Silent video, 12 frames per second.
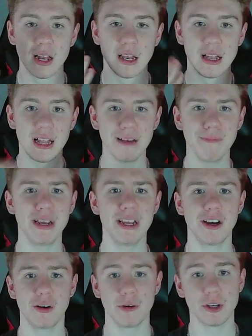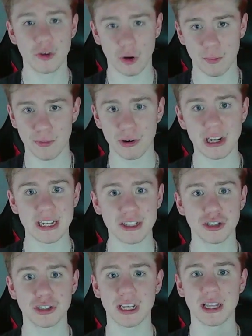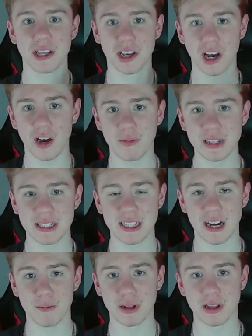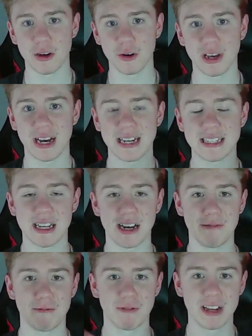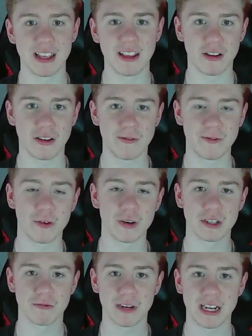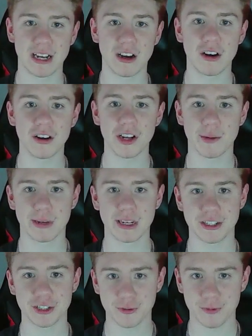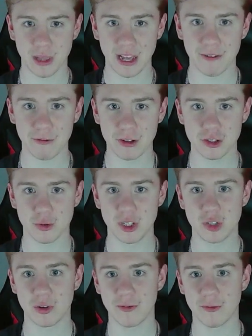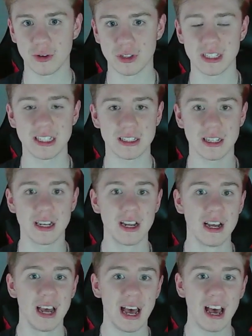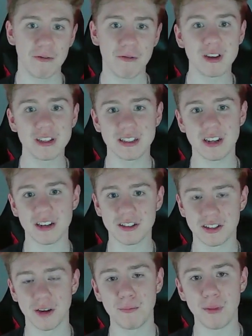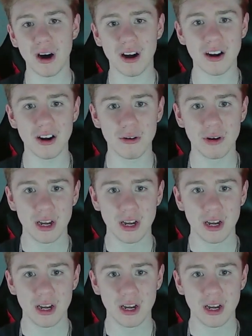Let me know your predictions in the comments down below, guys. I'm really looking forward to reading all your predictions for the F1 2024 season. F1 starts tomorrow.